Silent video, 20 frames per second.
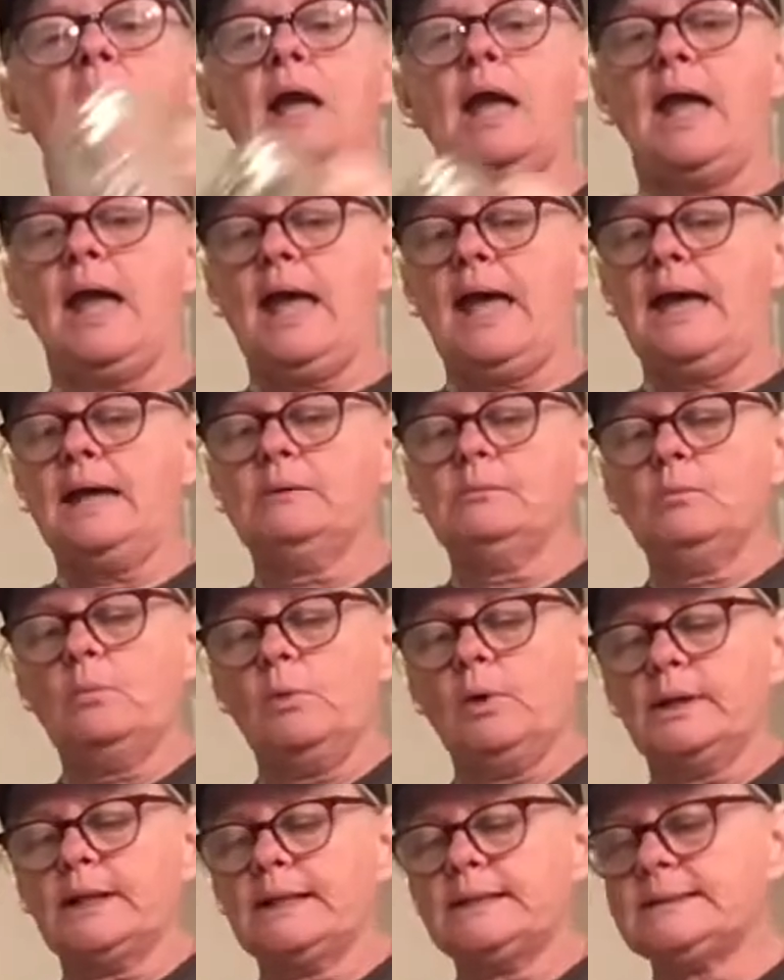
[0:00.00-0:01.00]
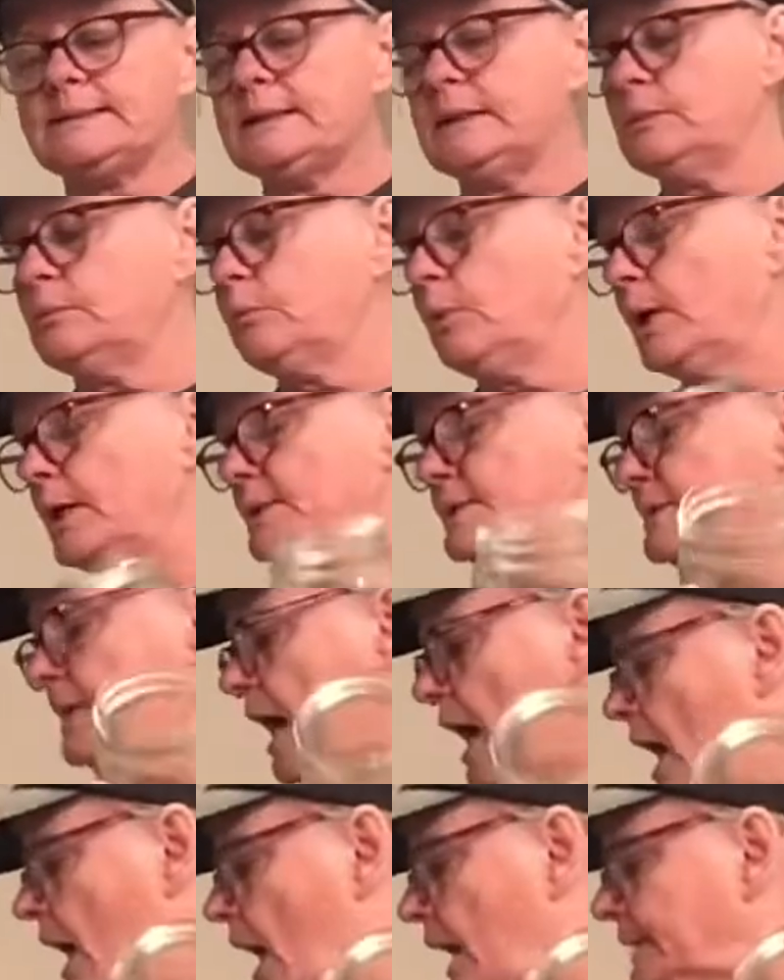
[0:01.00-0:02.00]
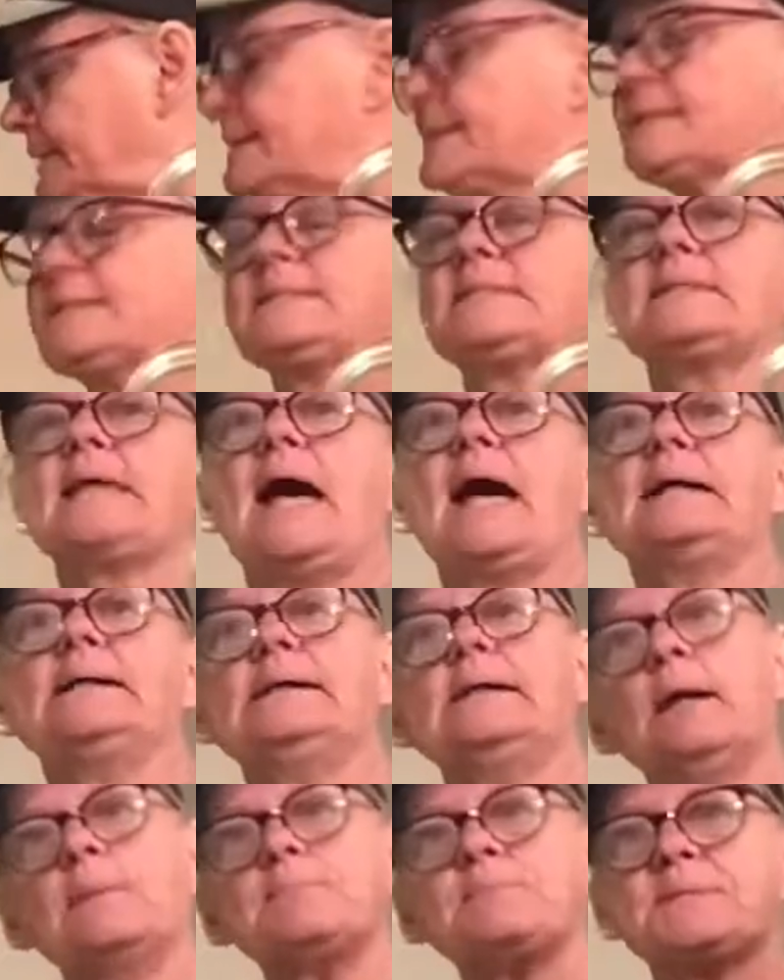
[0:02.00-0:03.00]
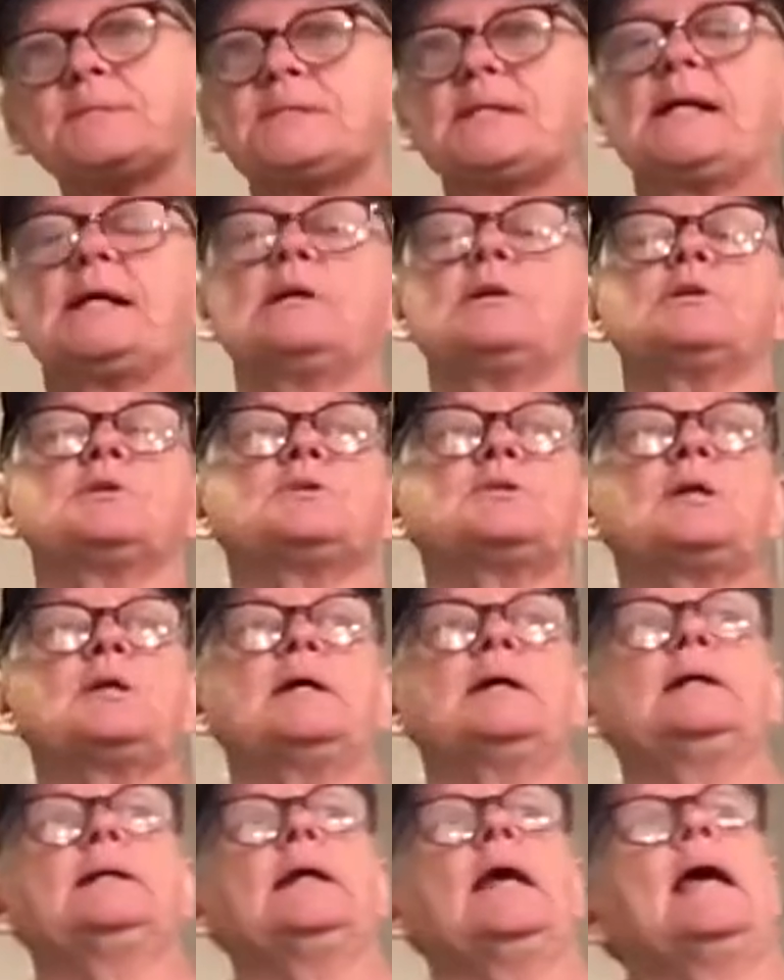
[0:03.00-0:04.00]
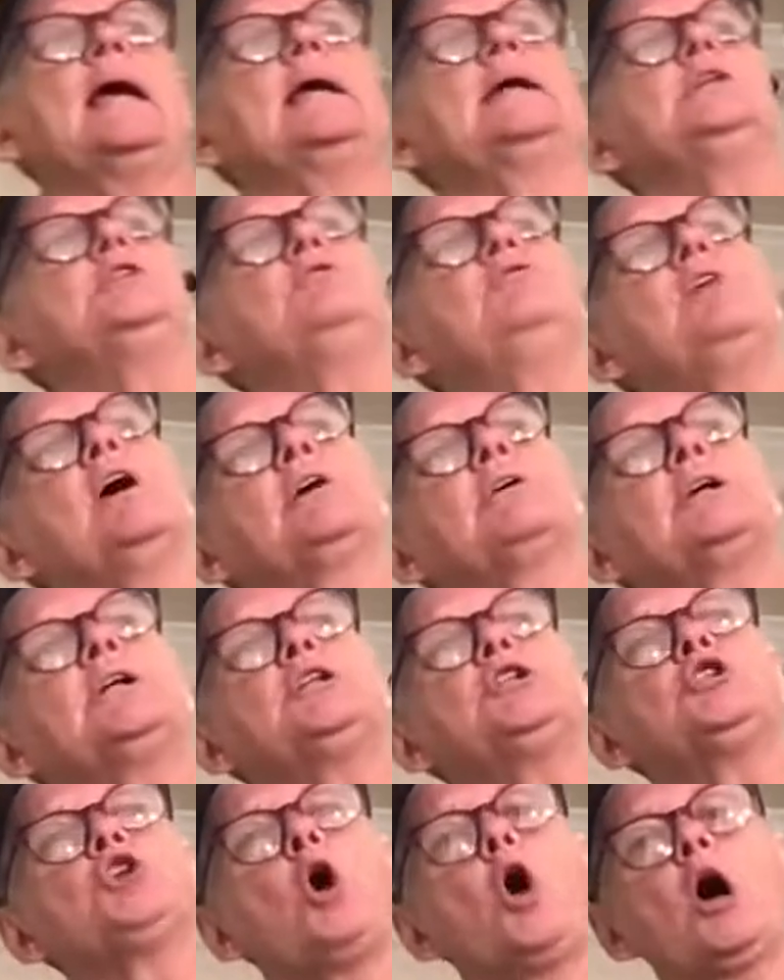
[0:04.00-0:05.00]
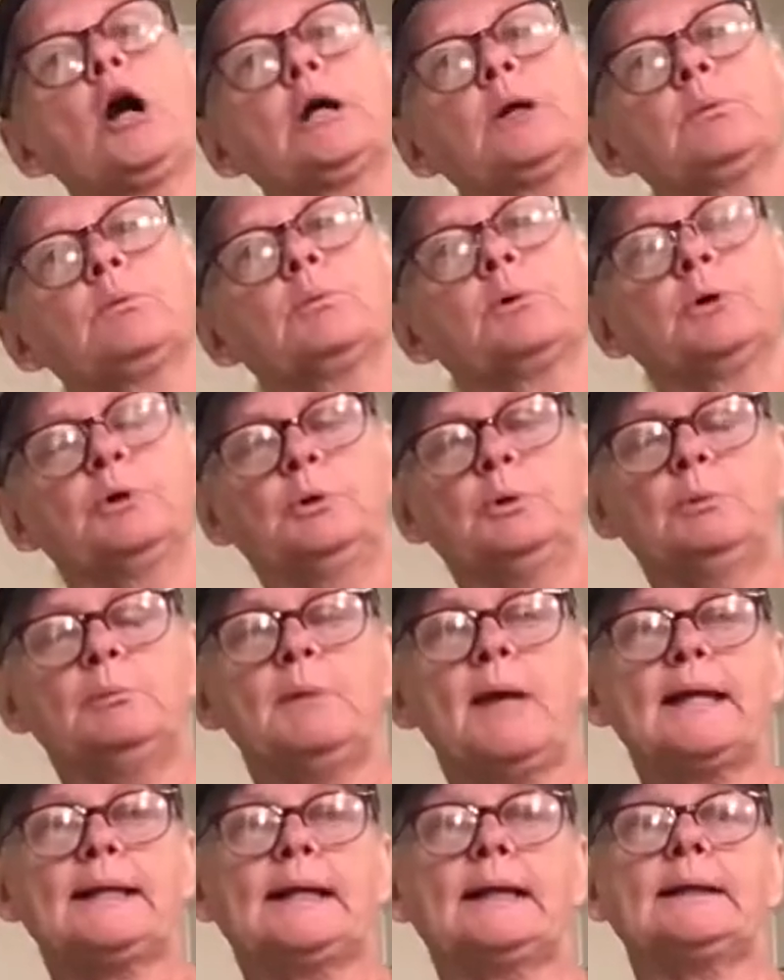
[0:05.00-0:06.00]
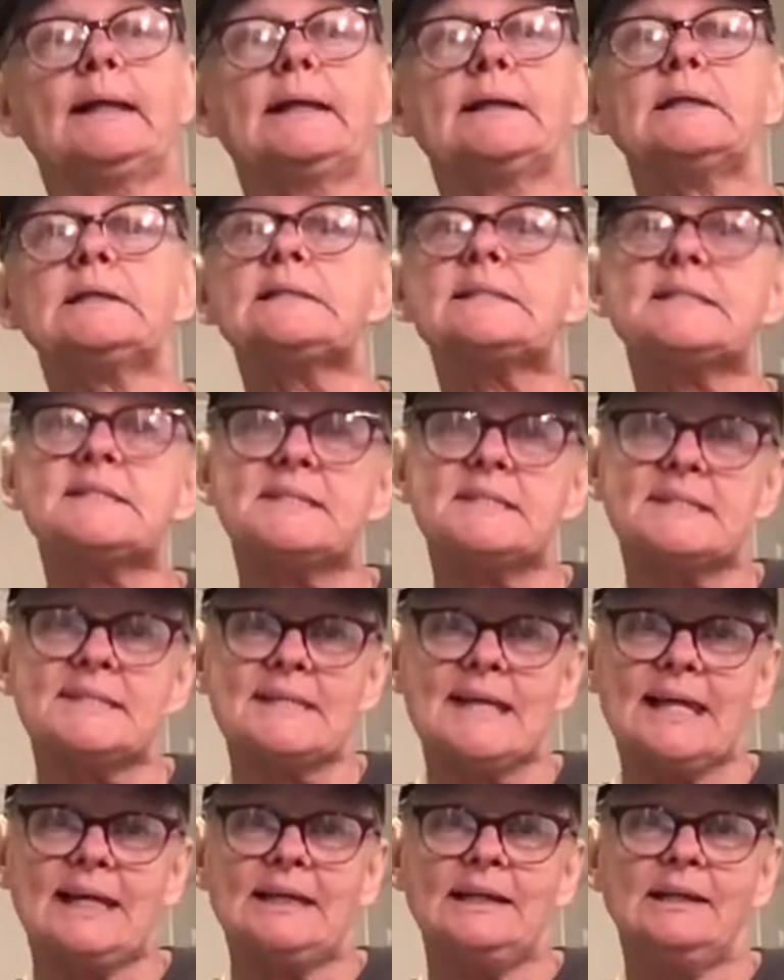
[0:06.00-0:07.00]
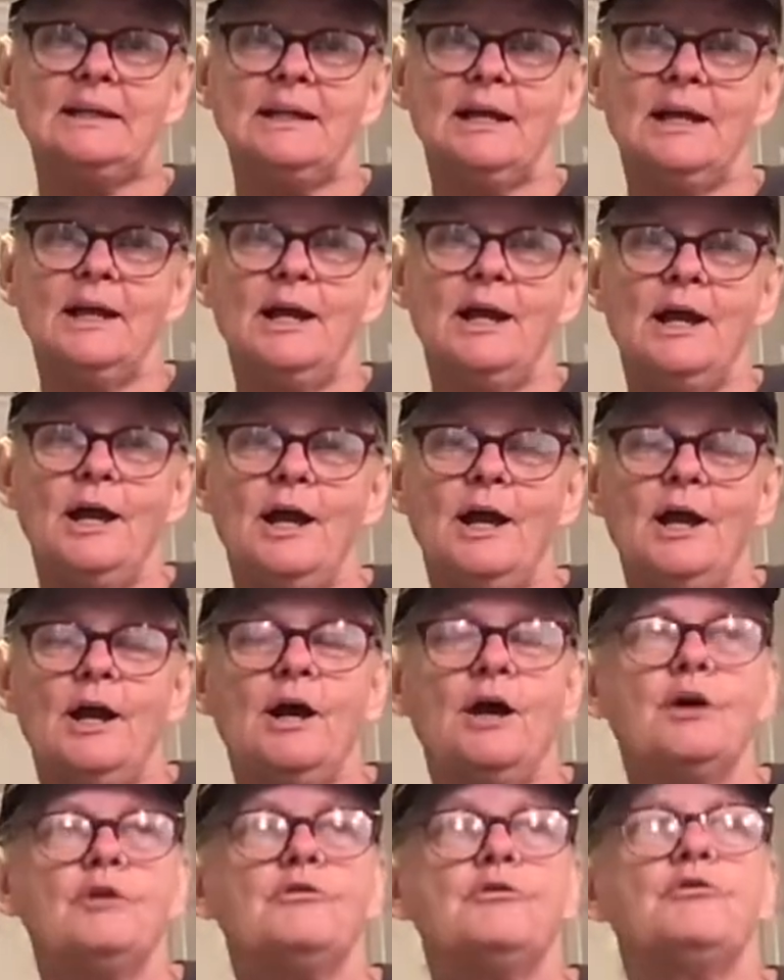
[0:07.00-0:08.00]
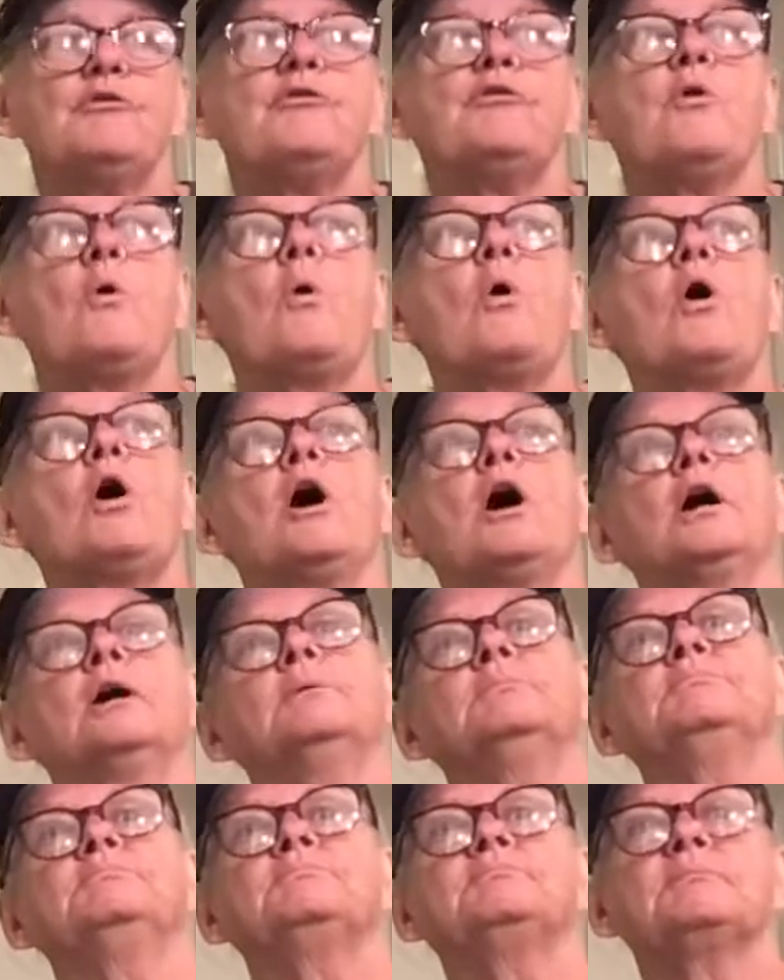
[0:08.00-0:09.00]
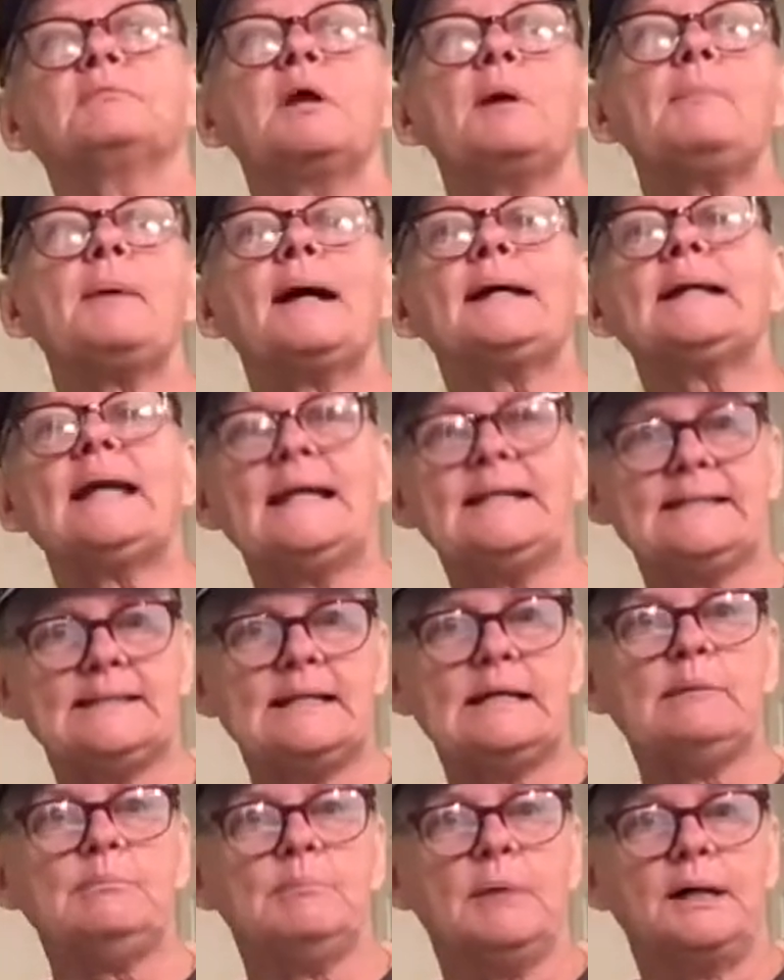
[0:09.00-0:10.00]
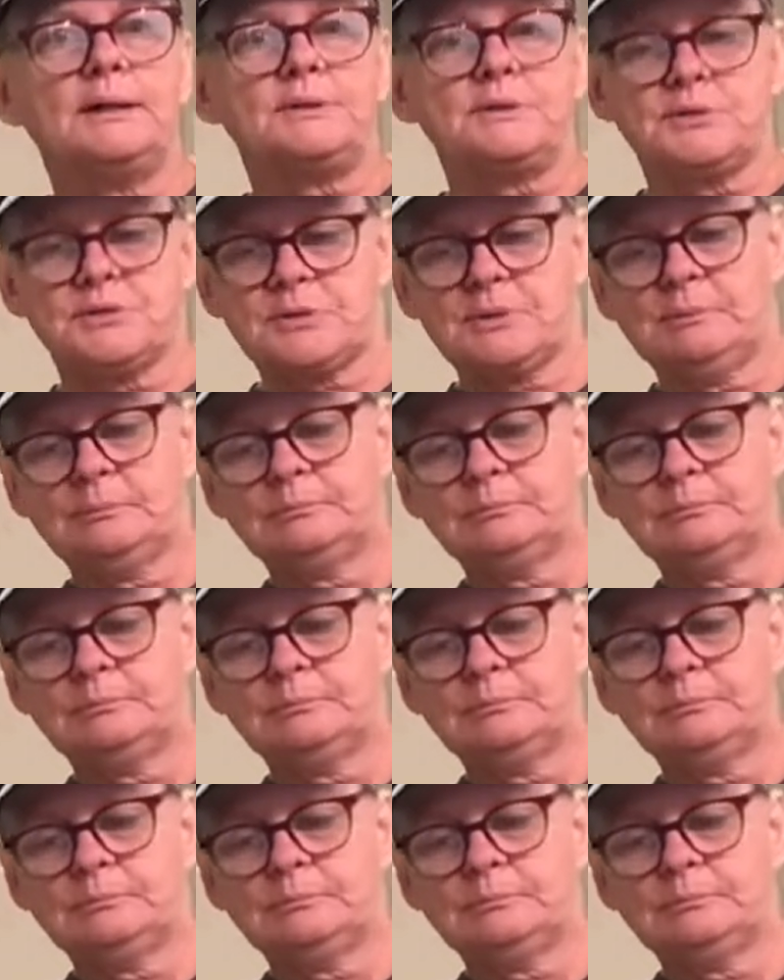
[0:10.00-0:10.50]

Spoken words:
And what I did was I sat it upstairs in a very dark room, and I let it sit for about 18 months.